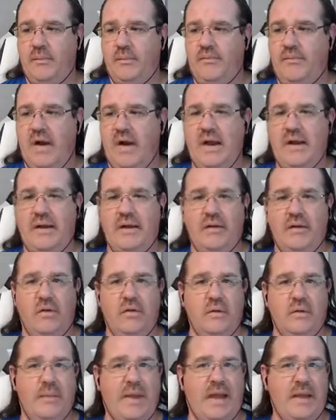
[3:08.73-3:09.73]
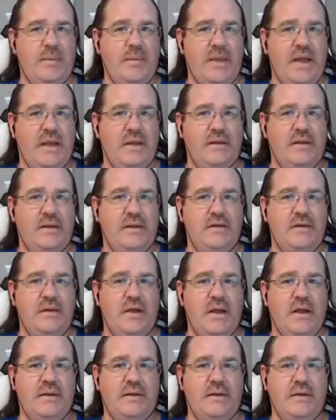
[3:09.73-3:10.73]
Friday all the backpacks that you
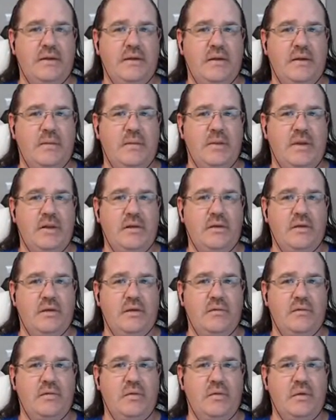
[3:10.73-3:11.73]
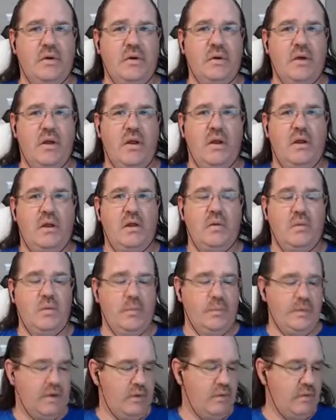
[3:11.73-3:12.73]
guys had been looking for
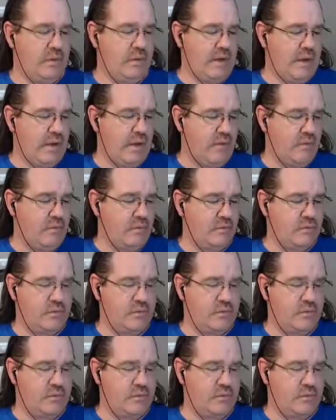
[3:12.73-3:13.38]
will be going out.